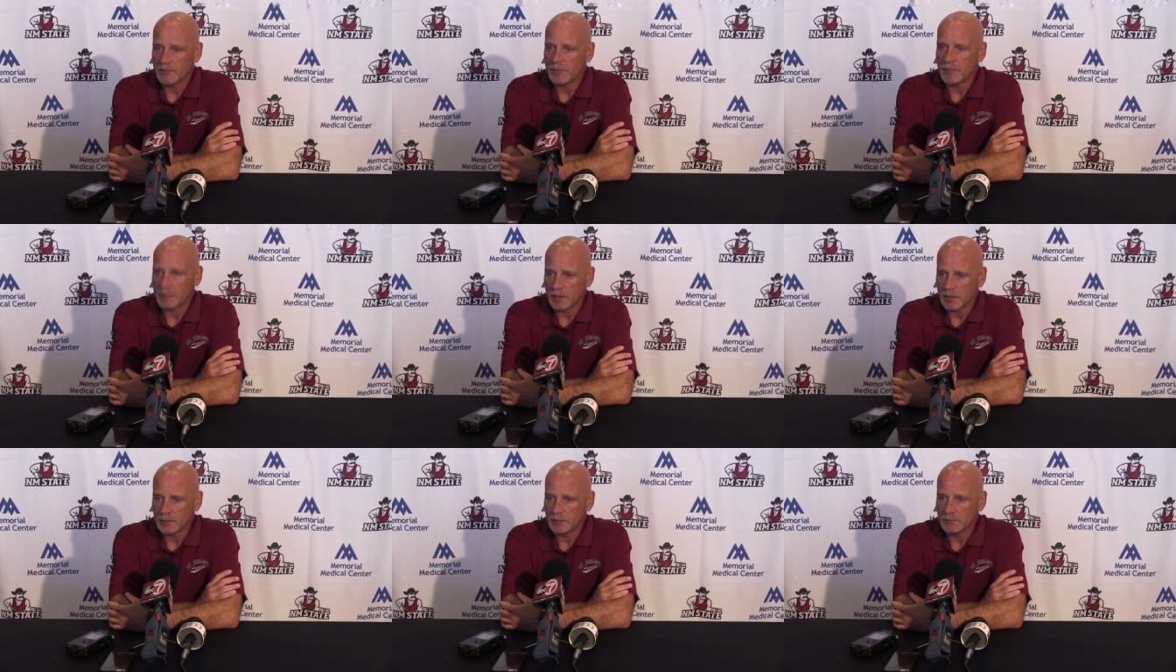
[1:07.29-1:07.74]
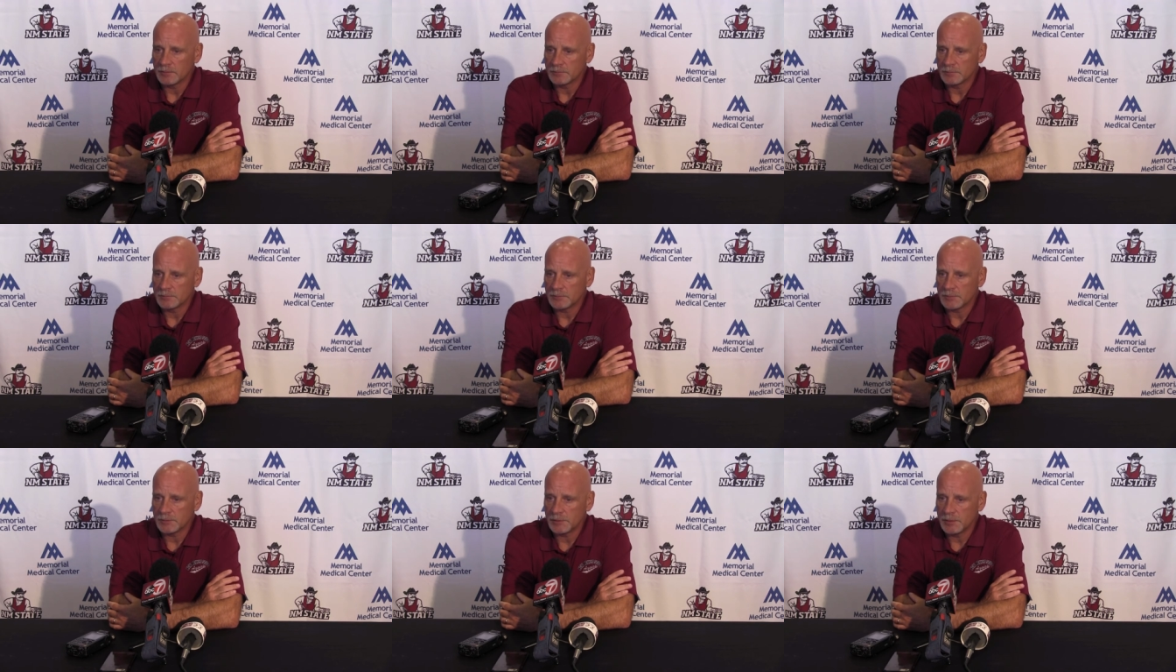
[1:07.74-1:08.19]

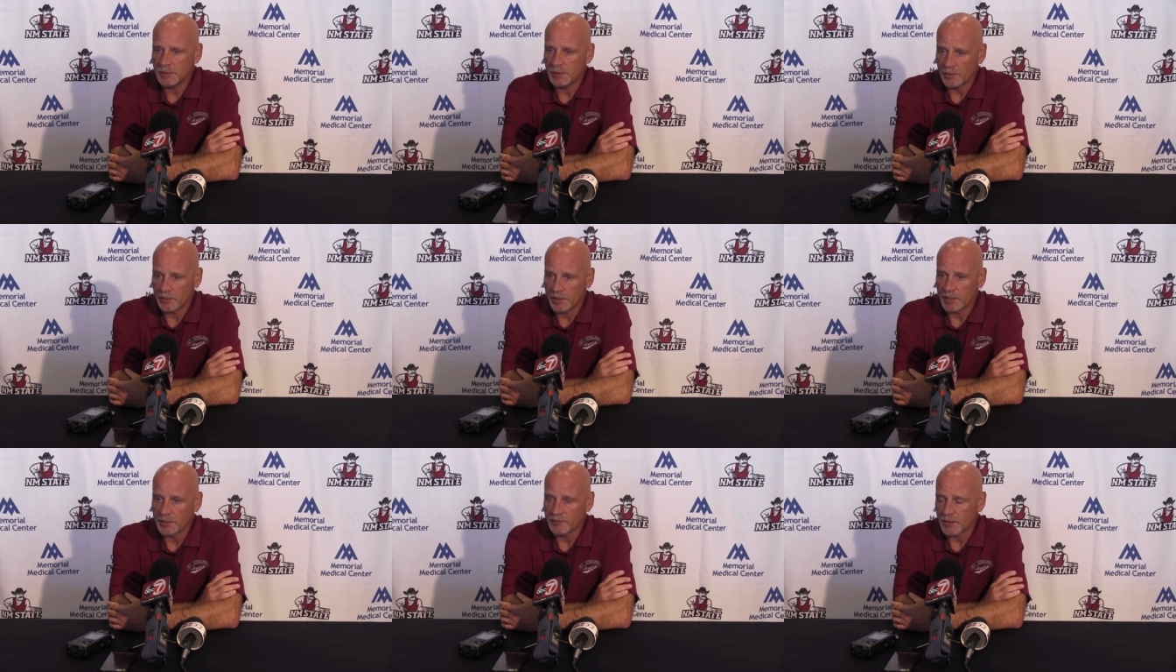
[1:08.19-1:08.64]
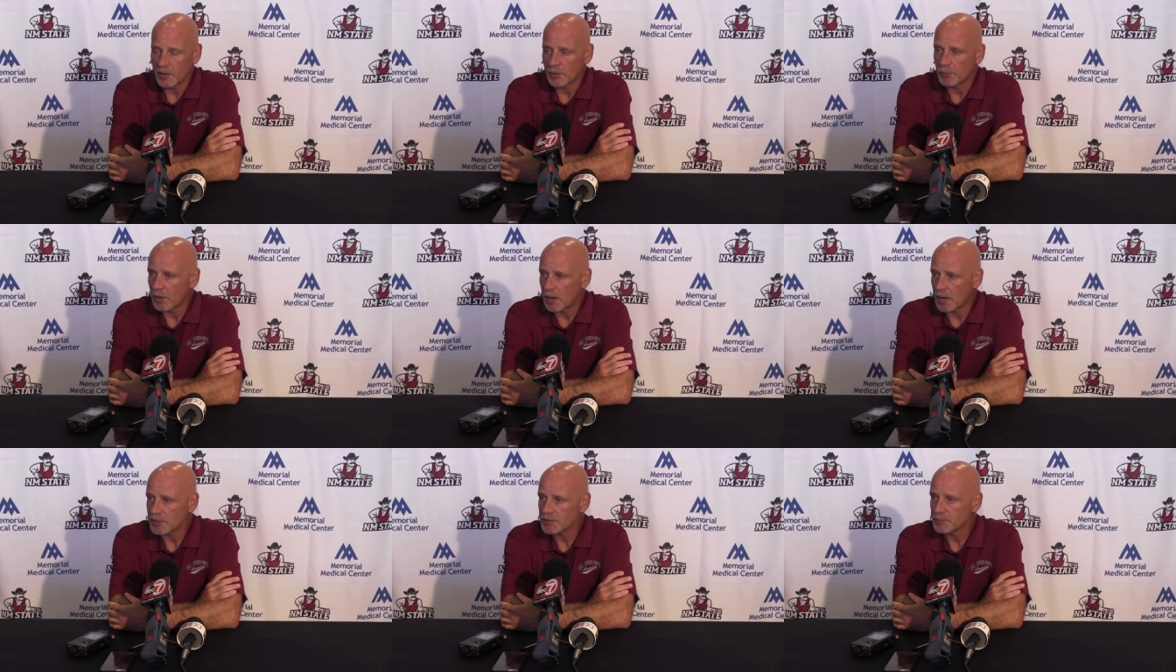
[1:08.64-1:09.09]

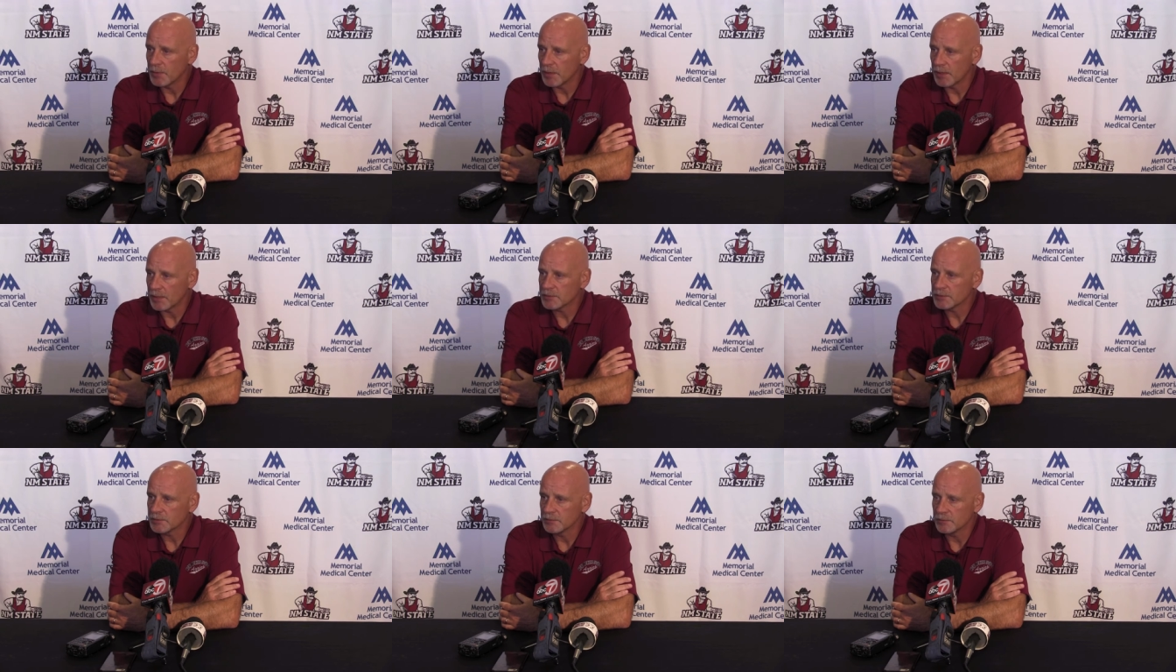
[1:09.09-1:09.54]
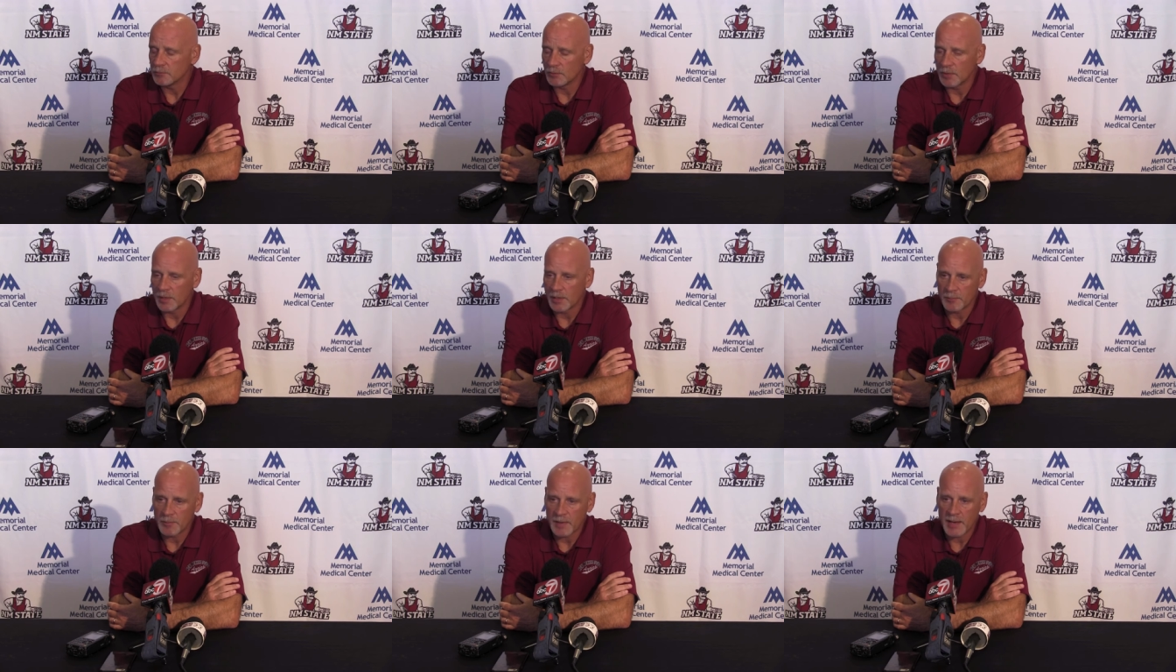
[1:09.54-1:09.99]
NFL prospects,
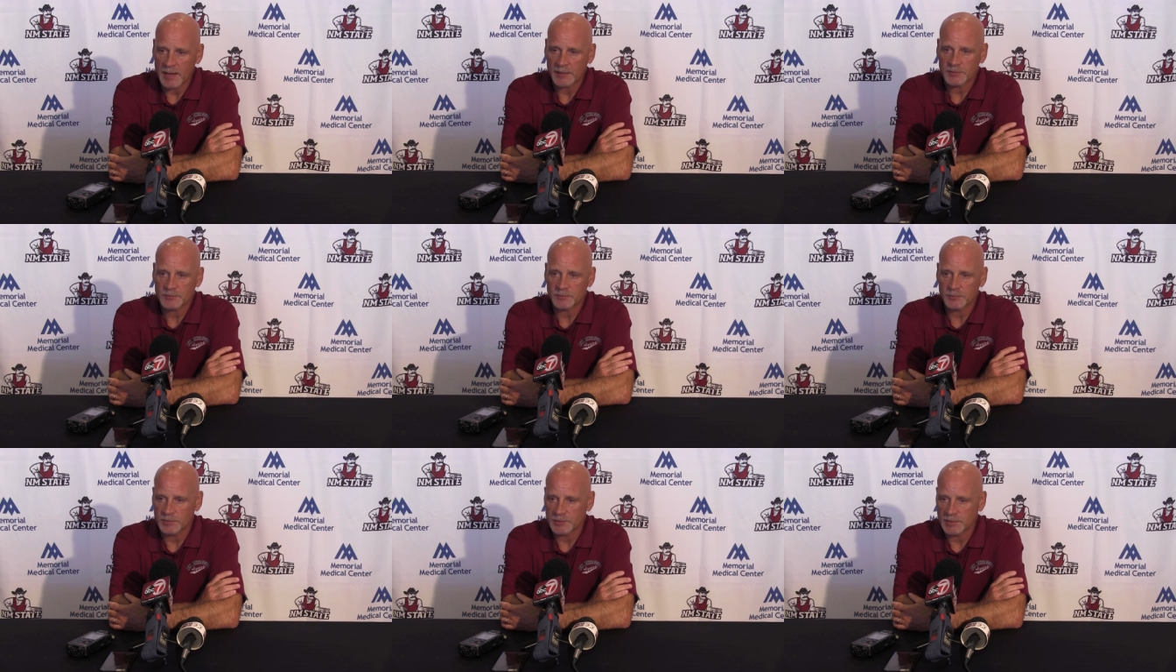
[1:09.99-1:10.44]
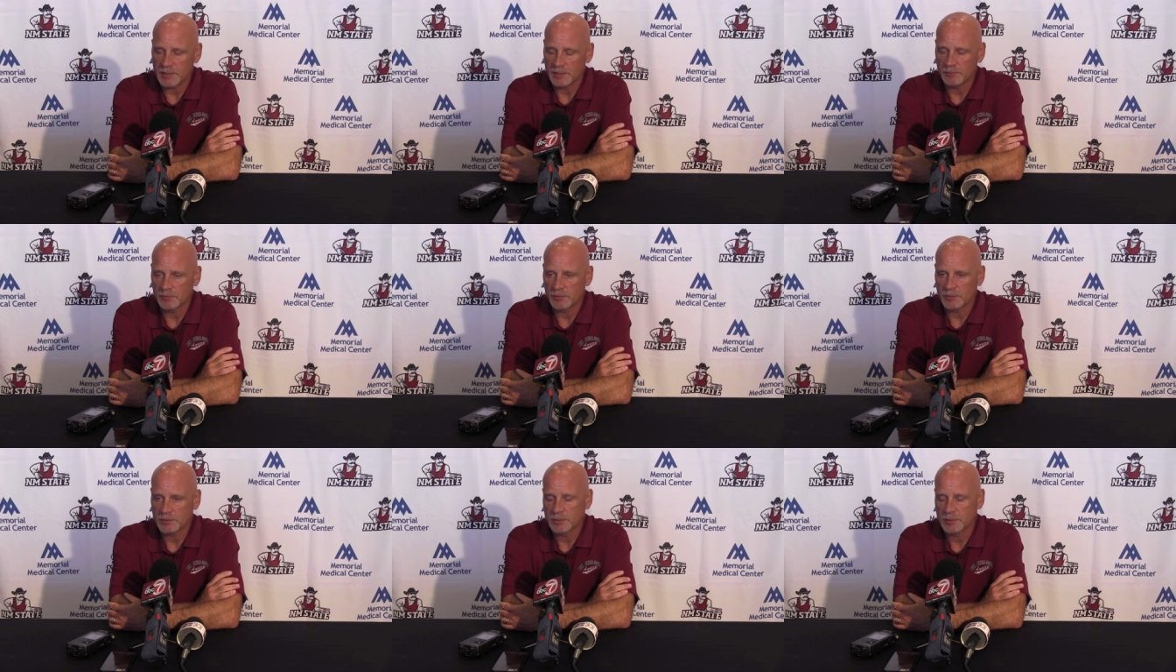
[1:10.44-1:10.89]
running backs,
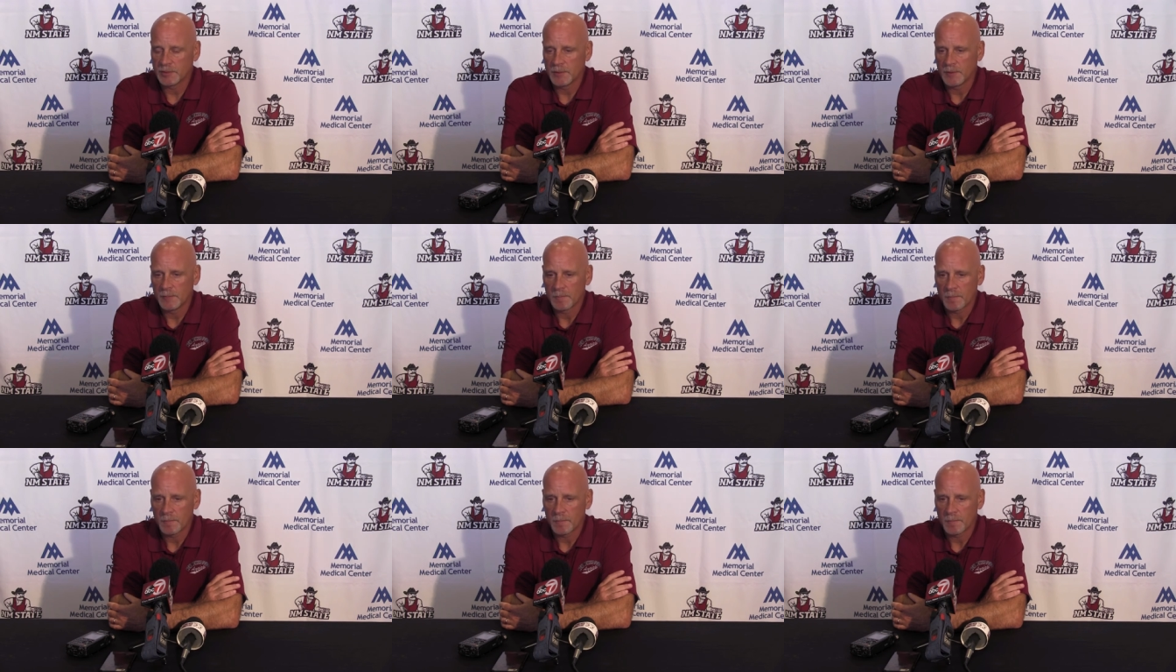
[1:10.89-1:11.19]
receivers,